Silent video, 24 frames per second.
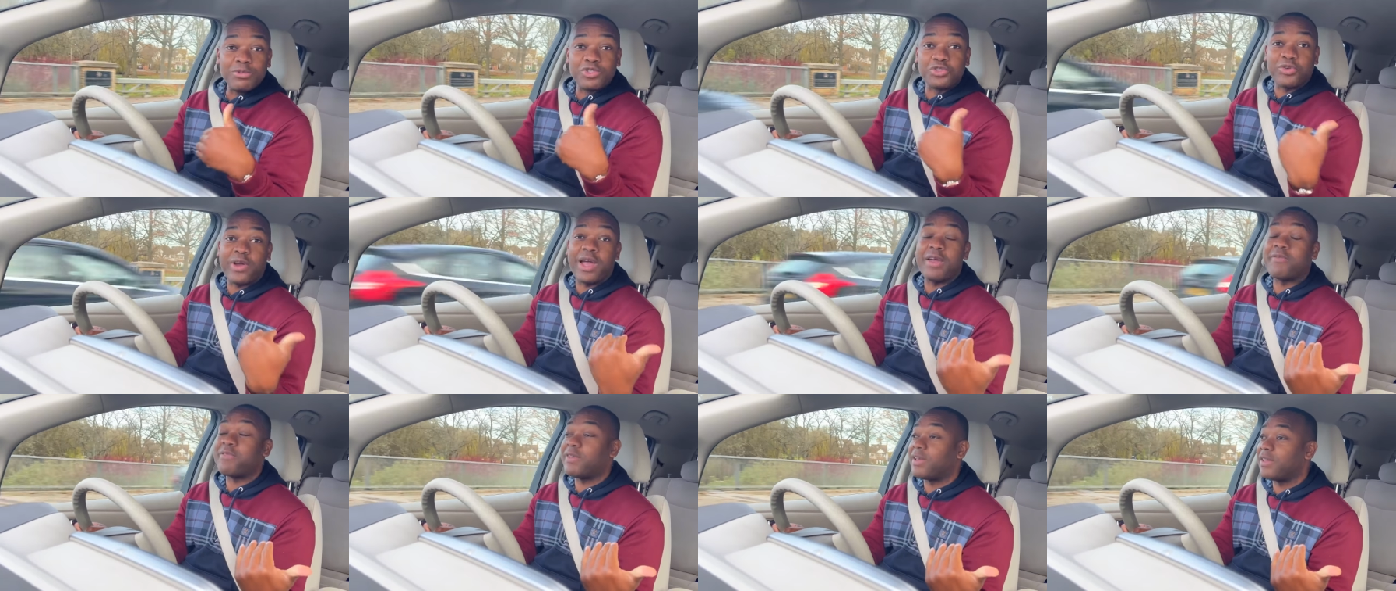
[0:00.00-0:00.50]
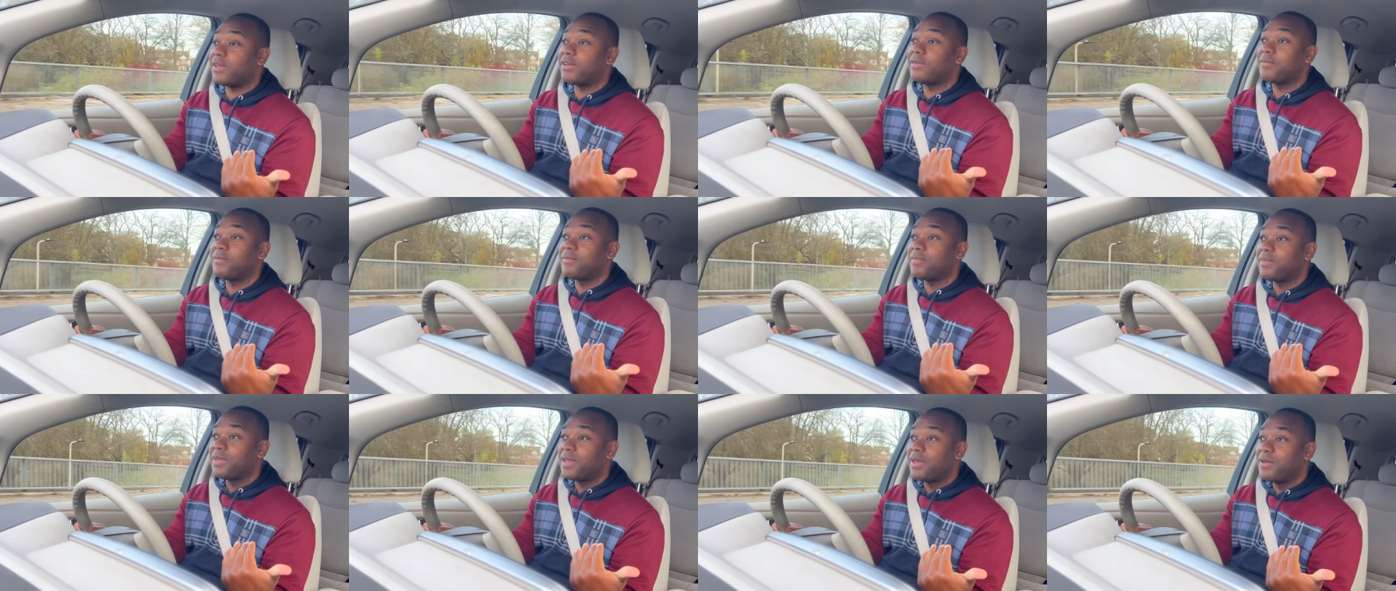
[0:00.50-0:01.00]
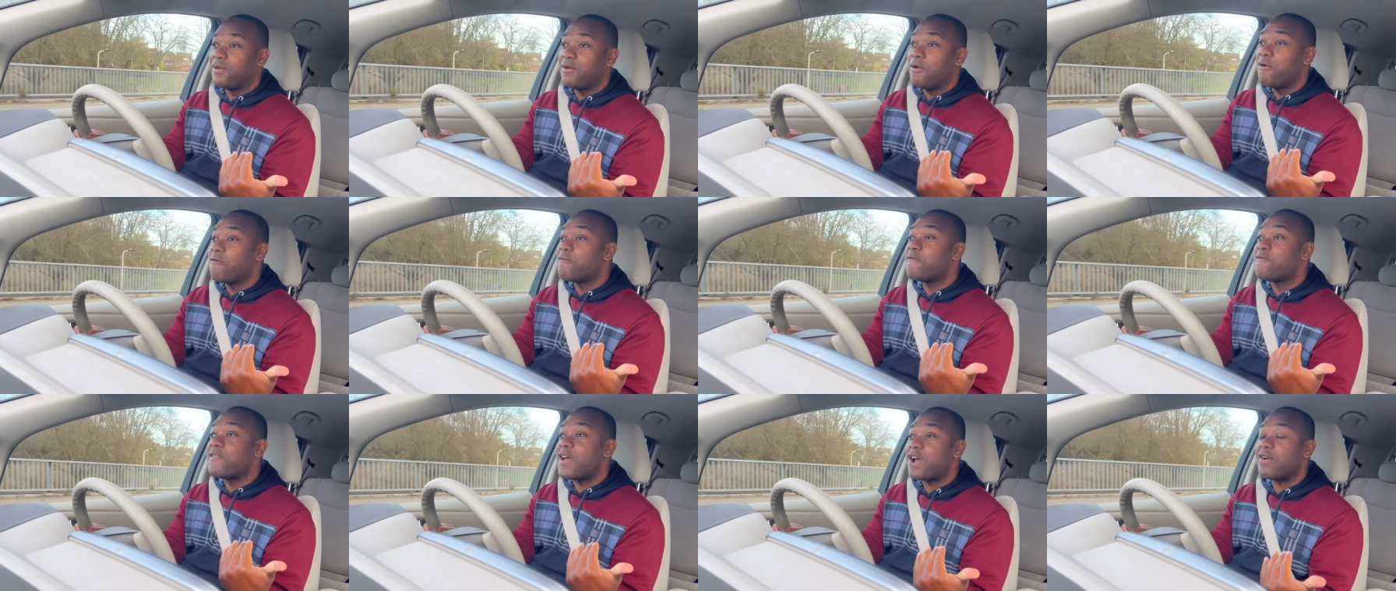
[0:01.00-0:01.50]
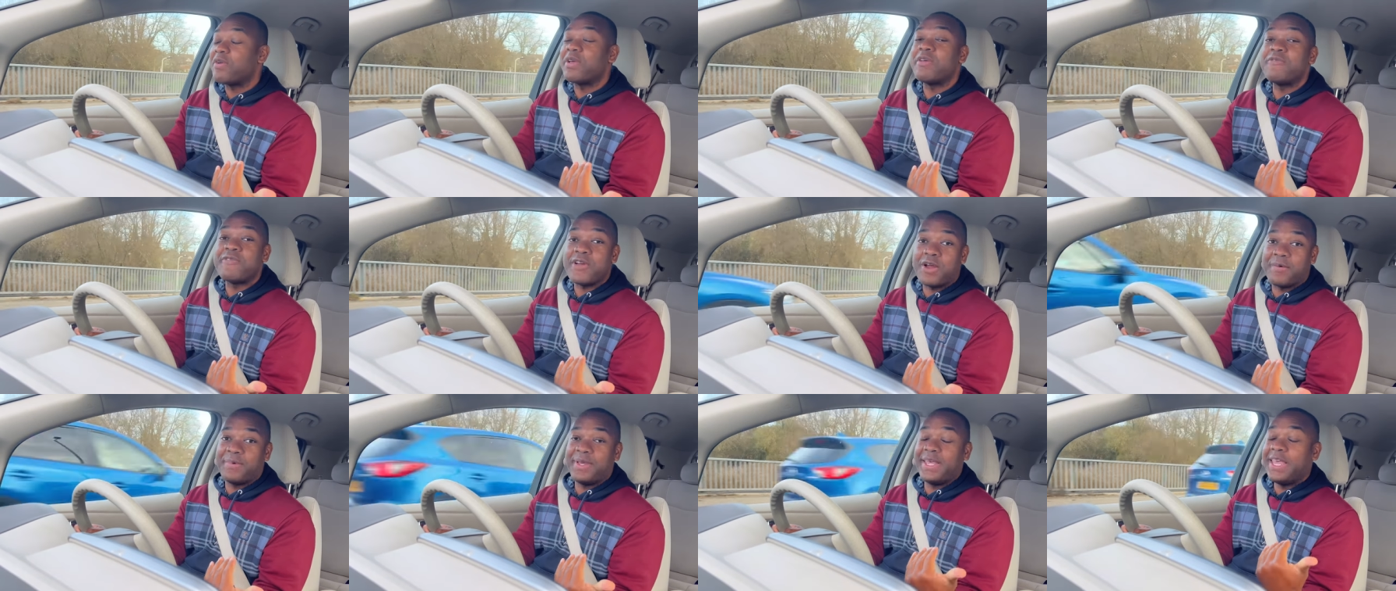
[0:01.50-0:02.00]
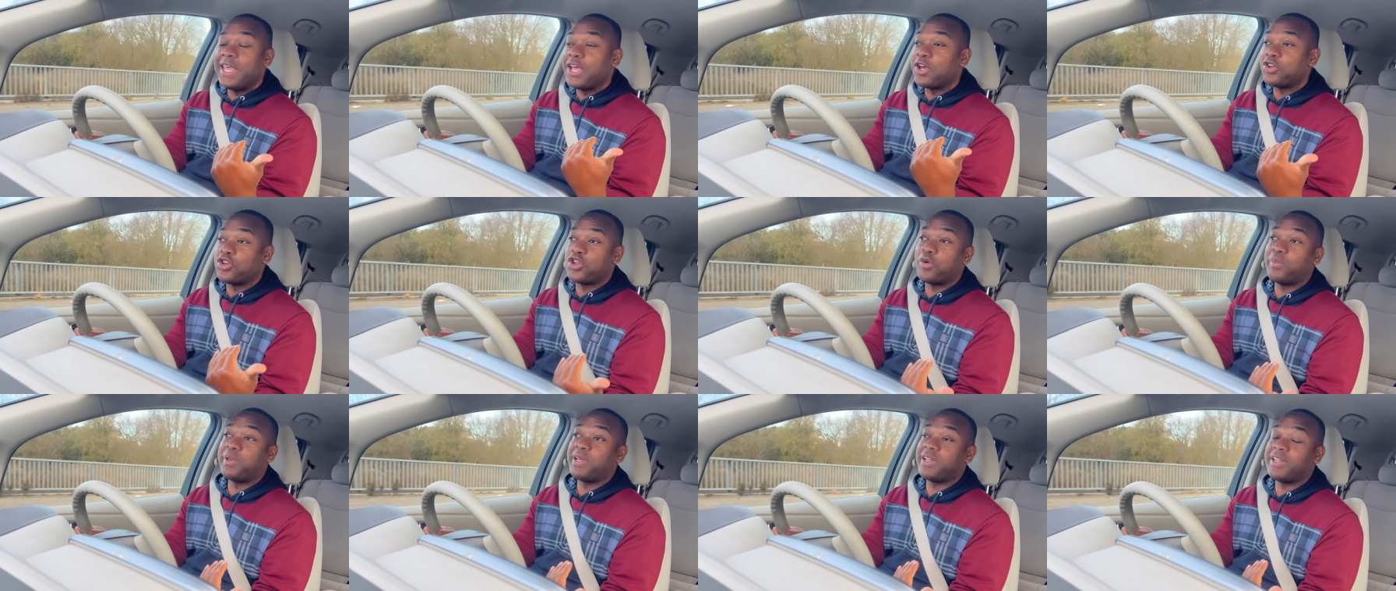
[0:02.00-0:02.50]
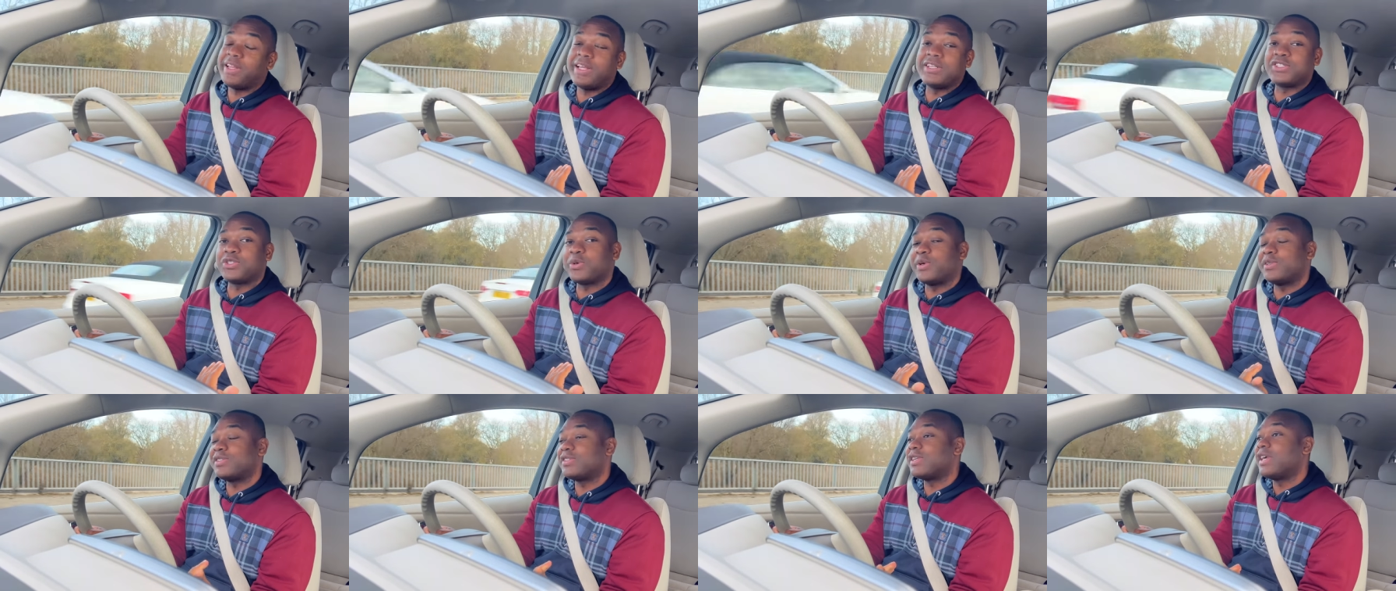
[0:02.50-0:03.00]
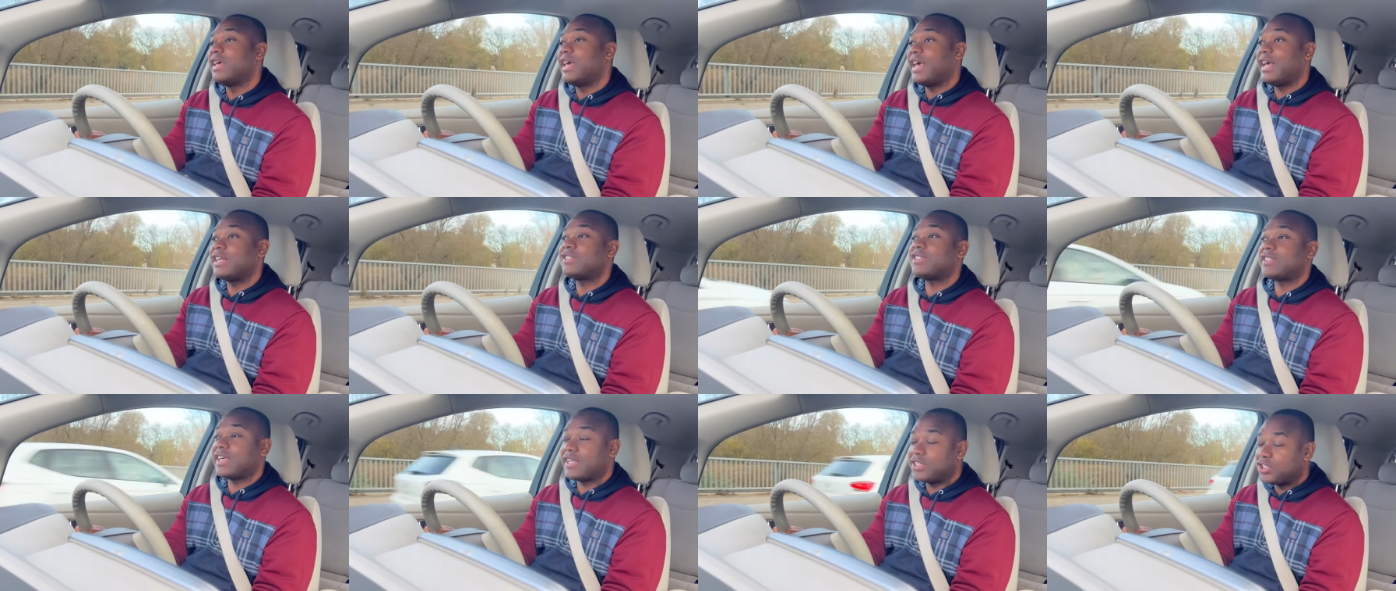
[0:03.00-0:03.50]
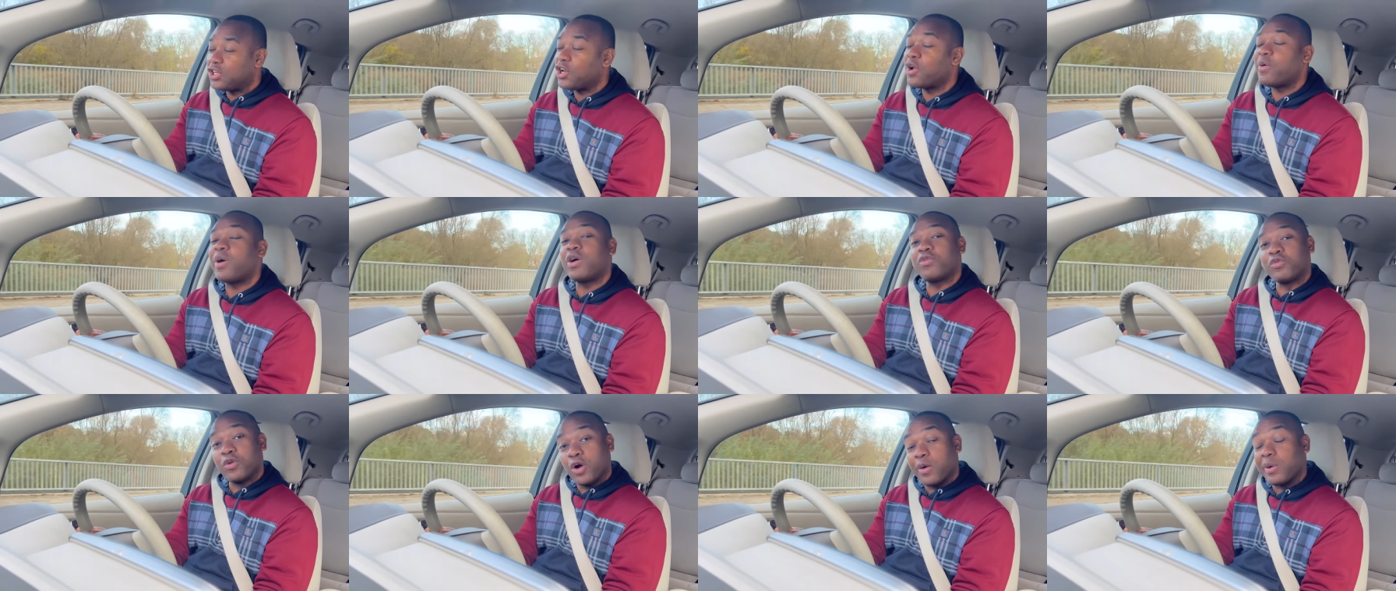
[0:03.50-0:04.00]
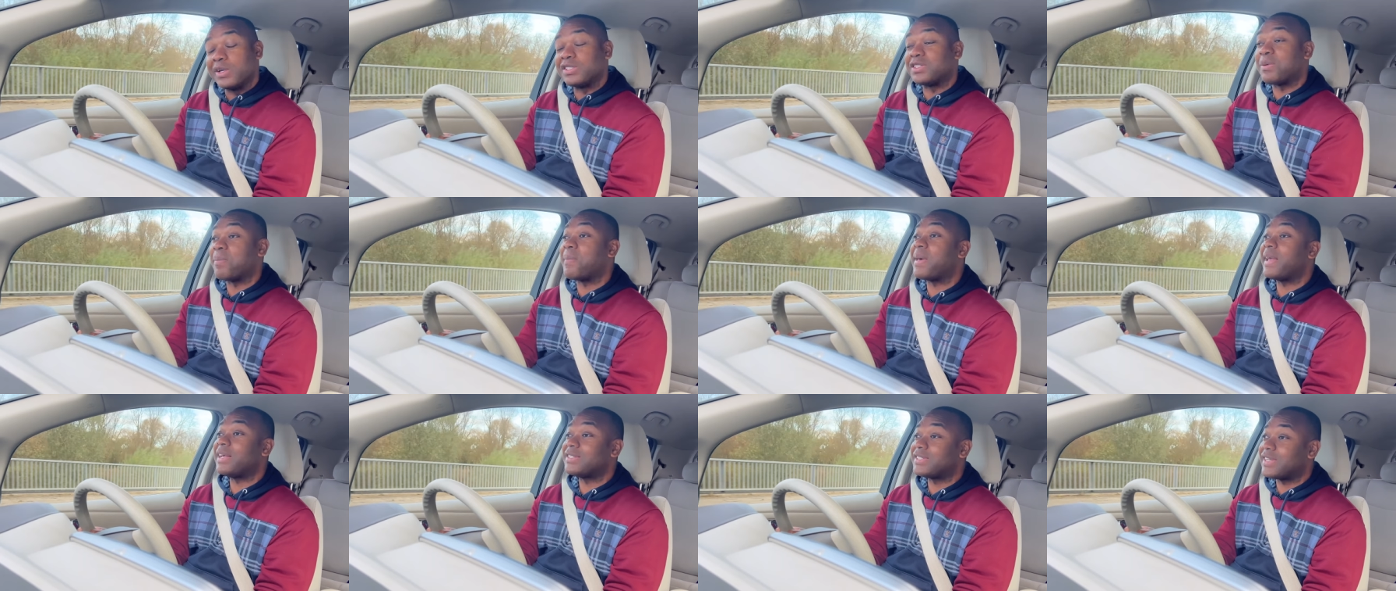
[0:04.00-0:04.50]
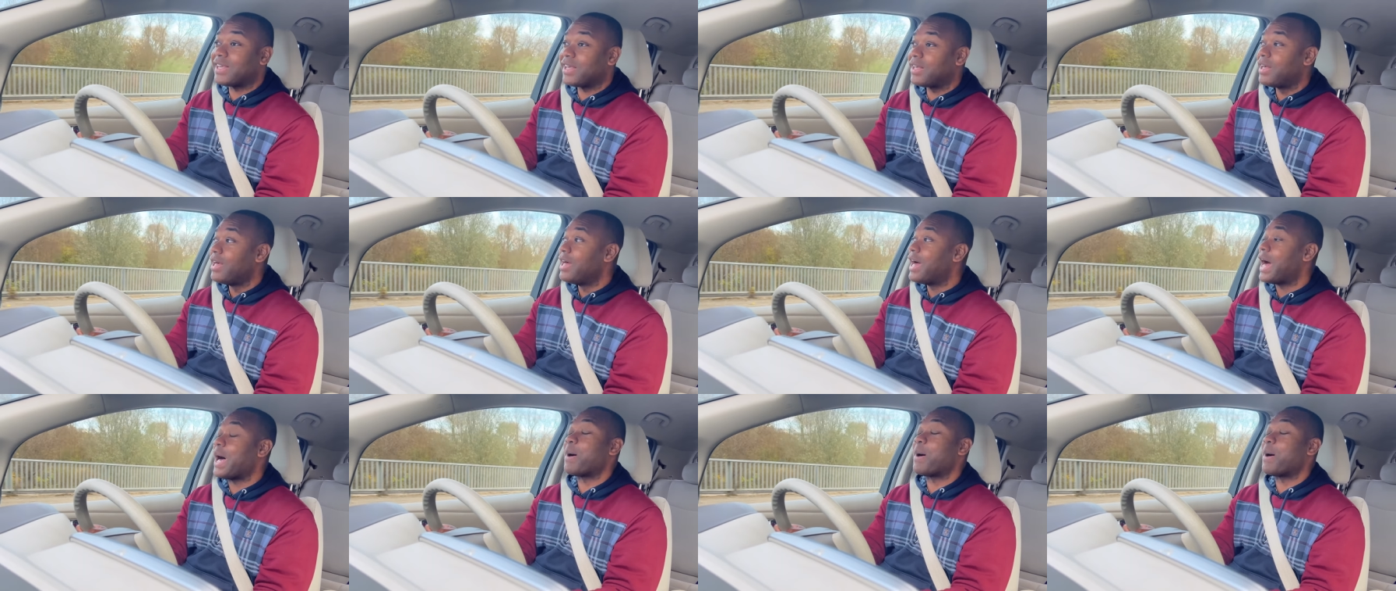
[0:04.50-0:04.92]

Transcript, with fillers: driving very, very economically. So it's it said, you know what, Rory's amazing.